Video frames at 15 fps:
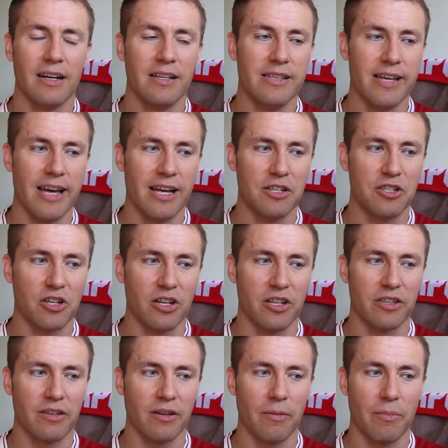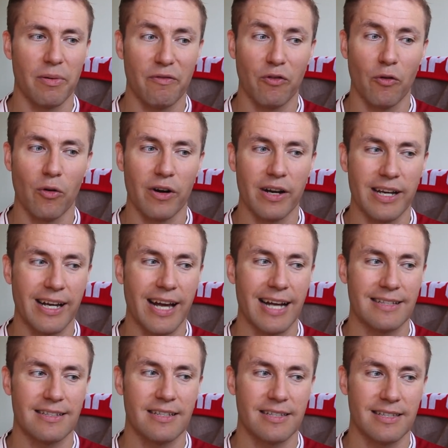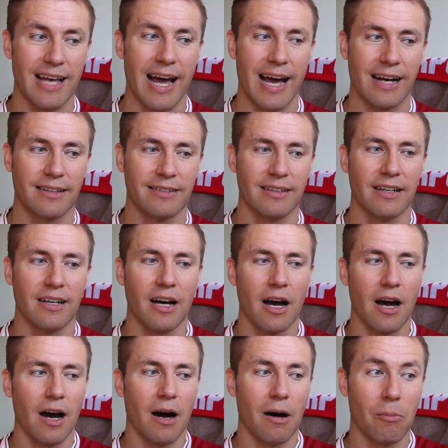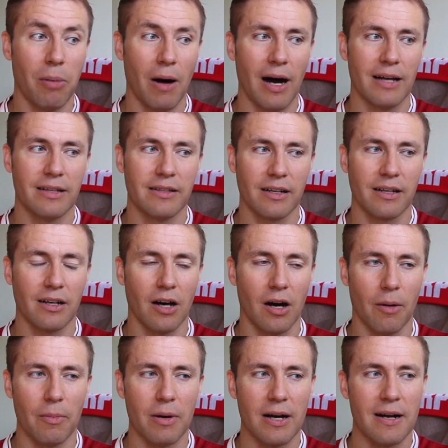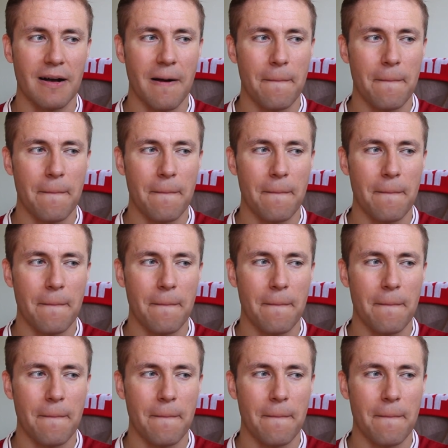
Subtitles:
the agent, before he gets sagged by the club.